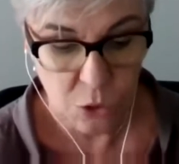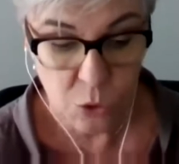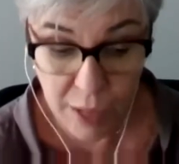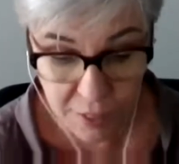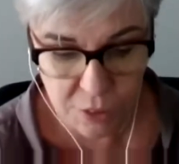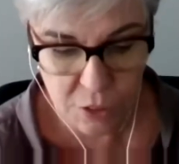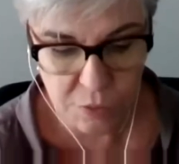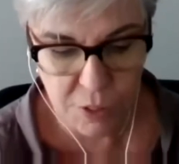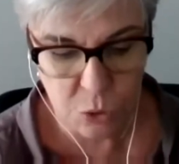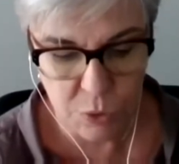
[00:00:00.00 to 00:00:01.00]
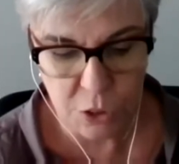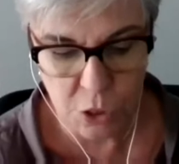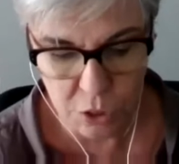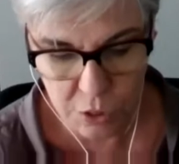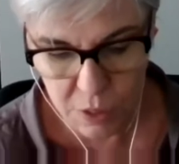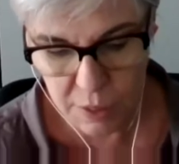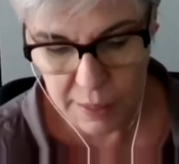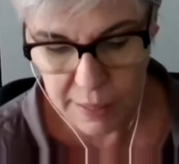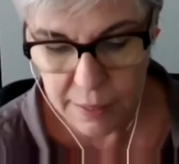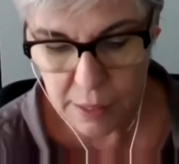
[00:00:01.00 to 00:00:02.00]
Together with Judith Goetz,
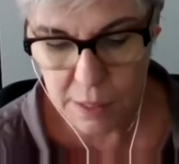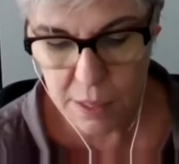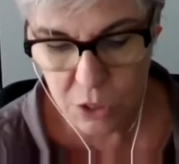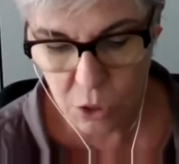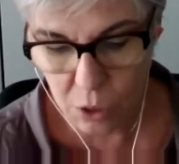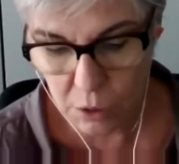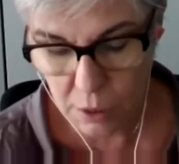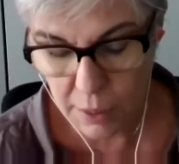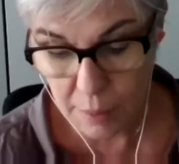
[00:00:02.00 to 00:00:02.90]
literary scholar